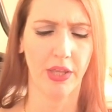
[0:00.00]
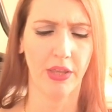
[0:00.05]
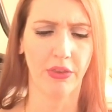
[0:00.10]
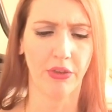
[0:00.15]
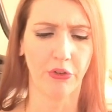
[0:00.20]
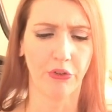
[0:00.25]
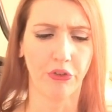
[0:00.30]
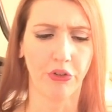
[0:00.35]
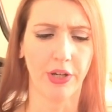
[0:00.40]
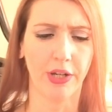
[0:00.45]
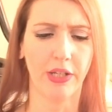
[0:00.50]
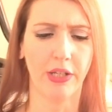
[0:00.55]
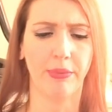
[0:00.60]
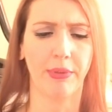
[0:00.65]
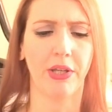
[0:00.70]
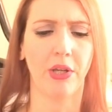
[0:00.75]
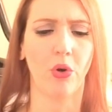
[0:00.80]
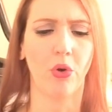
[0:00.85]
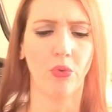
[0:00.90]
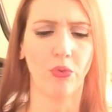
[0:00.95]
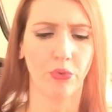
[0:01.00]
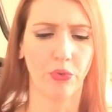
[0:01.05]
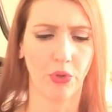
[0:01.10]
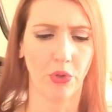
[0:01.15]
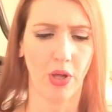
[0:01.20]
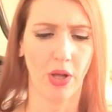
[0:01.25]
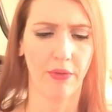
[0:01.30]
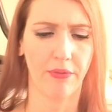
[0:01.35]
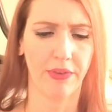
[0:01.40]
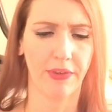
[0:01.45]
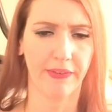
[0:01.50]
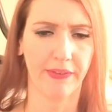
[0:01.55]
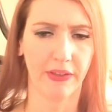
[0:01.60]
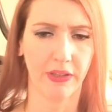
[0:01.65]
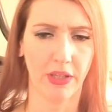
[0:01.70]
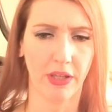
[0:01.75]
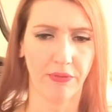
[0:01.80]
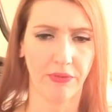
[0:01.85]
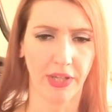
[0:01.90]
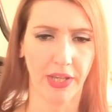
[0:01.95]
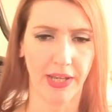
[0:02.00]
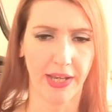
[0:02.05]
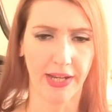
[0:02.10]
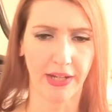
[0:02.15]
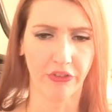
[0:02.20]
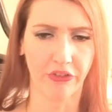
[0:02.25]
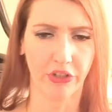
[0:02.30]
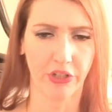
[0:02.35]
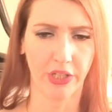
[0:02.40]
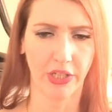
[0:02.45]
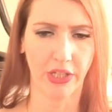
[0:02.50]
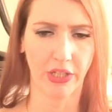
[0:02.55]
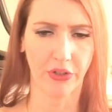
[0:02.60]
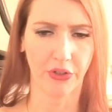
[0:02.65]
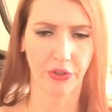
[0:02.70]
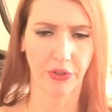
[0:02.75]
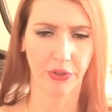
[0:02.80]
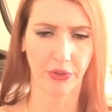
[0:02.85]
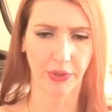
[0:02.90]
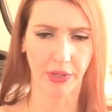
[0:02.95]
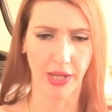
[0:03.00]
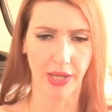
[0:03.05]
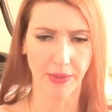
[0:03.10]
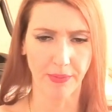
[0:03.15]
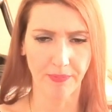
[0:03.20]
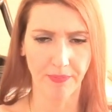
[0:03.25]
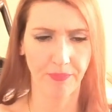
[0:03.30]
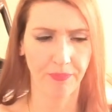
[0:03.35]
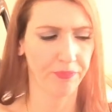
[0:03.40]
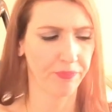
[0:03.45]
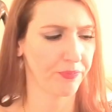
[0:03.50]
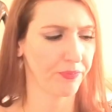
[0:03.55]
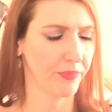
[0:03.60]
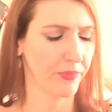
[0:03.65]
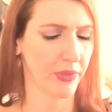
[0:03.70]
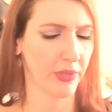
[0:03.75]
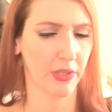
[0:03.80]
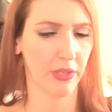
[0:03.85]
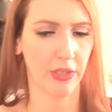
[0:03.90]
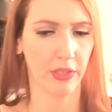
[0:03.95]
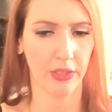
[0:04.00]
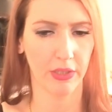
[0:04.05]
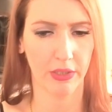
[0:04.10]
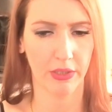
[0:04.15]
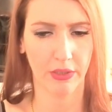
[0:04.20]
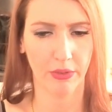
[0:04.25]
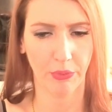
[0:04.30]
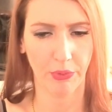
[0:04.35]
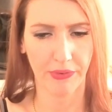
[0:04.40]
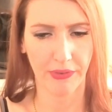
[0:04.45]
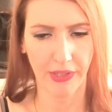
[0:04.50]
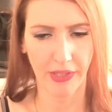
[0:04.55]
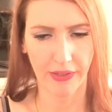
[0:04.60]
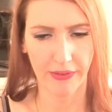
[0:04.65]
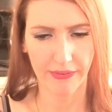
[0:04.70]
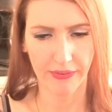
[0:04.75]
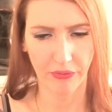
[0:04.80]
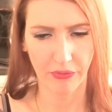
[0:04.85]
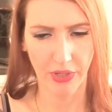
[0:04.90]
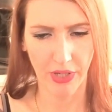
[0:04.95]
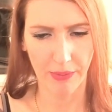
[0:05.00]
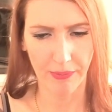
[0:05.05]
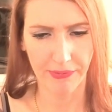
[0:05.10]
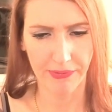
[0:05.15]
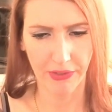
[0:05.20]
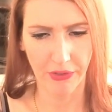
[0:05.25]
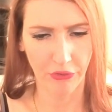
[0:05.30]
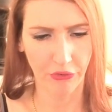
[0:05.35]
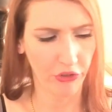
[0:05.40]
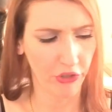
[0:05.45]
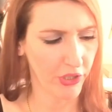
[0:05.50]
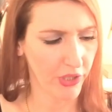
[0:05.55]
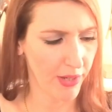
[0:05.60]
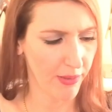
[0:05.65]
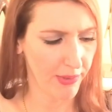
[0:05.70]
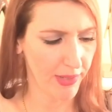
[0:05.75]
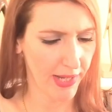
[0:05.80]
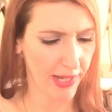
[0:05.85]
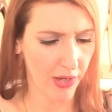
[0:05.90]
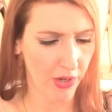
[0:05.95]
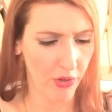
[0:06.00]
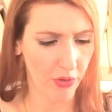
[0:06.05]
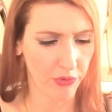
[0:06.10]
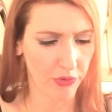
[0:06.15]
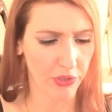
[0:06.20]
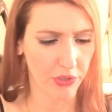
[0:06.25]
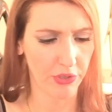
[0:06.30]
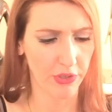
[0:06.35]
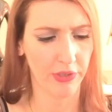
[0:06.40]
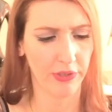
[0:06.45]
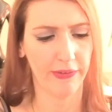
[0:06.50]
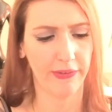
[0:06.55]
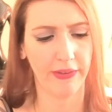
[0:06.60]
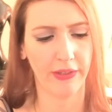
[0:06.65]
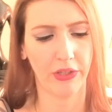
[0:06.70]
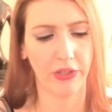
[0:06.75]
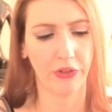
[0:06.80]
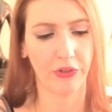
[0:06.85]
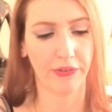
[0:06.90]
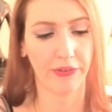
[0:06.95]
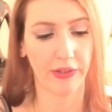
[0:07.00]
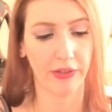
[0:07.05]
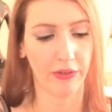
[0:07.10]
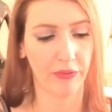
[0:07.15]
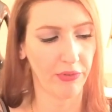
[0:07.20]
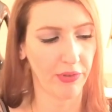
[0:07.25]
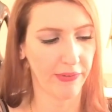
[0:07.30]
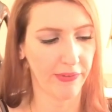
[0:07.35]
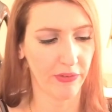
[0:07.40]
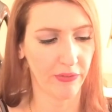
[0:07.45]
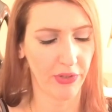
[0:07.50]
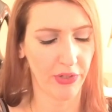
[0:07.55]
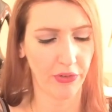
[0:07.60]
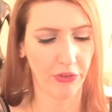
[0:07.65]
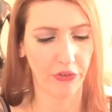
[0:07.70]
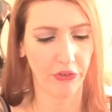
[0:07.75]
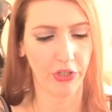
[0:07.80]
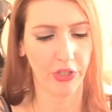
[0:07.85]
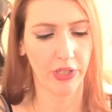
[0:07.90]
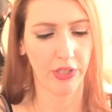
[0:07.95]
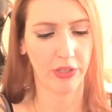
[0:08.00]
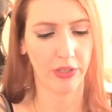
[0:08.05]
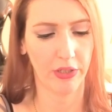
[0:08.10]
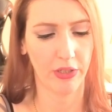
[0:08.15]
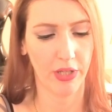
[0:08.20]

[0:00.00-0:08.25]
They're trying to be hopeful of this love connection here, okay? With the Ace of Cups energy coming out. See, there's that defensive energy.